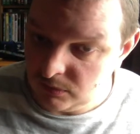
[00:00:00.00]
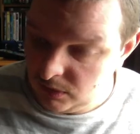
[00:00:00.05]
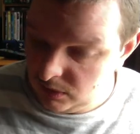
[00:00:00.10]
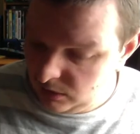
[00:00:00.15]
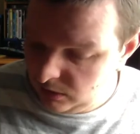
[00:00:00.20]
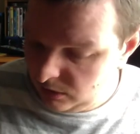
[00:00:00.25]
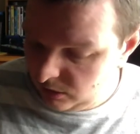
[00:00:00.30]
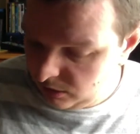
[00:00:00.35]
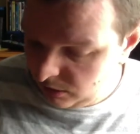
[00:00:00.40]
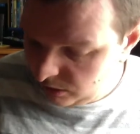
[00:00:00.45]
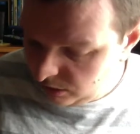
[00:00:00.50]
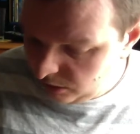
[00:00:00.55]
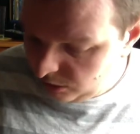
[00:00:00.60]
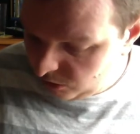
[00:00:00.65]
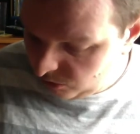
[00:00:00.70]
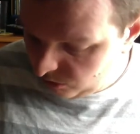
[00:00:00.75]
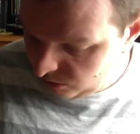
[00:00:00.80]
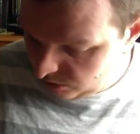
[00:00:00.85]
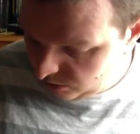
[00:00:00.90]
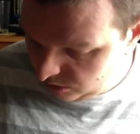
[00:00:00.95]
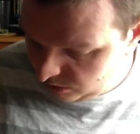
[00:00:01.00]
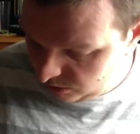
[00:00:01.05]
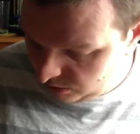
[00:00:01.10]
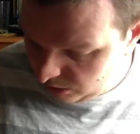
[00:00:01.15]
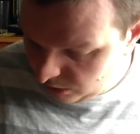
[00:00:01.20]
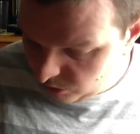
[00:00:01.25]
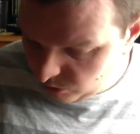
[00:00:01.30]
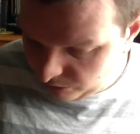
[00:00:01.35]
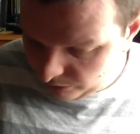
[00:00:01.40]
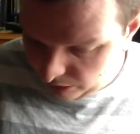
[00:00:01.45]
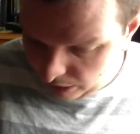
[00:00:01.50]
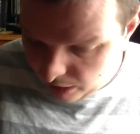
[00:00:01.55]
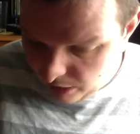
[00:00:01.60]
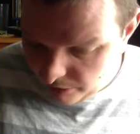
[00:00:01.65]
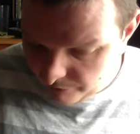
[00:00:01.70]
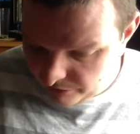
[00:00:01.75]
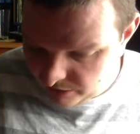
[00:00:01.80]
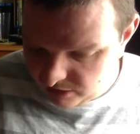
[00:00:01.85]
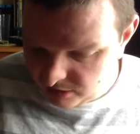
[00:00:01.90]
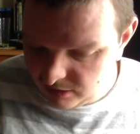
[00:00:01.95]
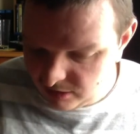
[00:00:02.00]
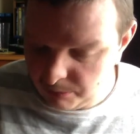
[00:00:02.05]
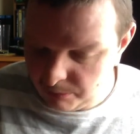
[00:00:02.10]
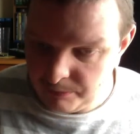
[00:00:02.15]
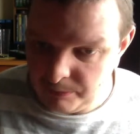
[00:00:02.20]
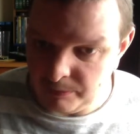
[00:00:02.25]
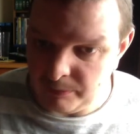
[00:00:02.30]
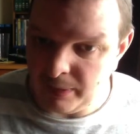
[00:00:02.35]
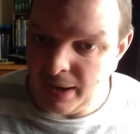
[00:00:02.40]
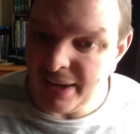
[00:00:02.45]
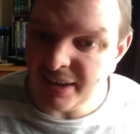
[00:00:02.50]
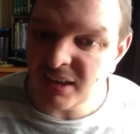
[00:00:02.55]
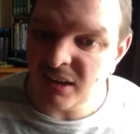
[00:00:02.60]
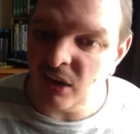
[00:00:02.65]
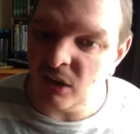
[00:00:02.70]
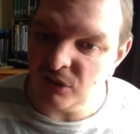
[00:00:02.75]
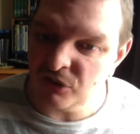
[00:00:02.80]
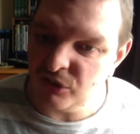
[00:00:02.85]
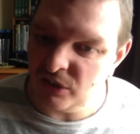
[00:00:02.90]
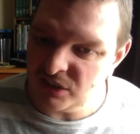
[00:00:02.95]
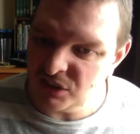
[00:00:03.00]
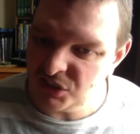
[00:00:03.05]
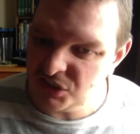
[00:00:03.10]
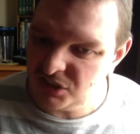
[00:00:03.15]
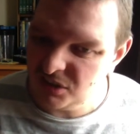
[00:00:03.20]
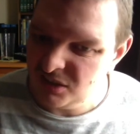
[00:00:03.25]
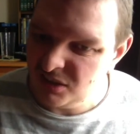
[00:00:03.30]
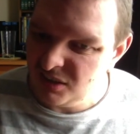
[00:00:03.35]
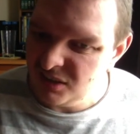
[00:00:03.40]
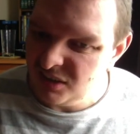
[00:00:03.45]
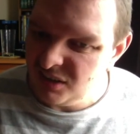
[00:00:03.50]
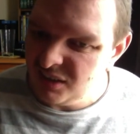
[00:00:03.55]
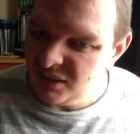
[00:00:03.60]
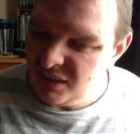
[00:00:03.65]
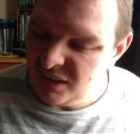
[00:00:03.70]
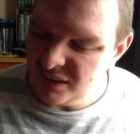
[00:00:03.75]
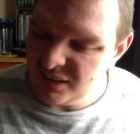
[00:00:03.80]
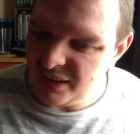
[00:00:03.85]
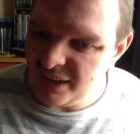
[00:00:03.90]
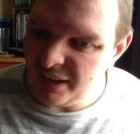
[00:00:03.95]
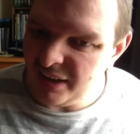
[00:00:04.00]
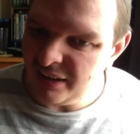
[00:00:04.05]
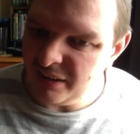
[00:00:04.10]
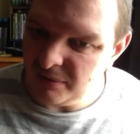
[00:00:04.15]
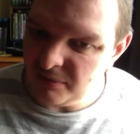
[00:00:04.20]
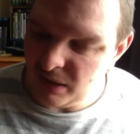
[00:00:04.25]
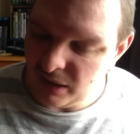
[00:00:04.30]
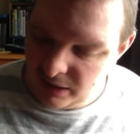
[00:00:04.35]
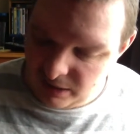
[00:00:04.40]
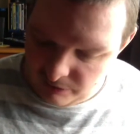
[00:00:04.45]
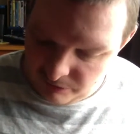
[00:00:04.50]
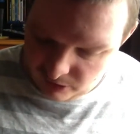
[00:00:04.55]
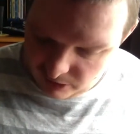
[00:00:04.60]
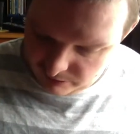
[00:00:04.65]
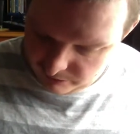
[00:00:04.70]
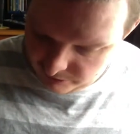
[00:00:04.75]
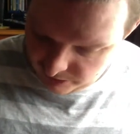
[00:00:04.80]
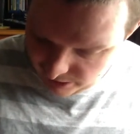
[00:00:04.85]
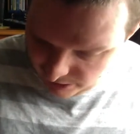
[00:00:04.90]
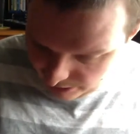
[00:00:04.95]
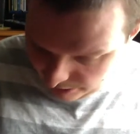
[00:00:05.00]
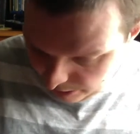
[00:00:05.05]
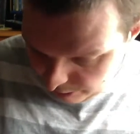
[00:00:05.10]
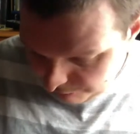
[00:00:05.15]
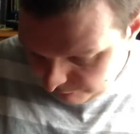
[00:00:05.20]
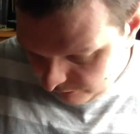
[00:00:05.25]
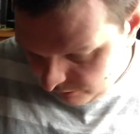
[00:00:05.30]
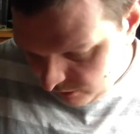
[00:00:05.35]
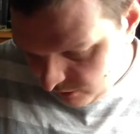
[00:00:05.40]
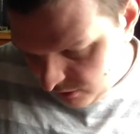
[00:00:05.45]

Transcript: this is this one. Oh, it's a black cartridge. Okay, right, we have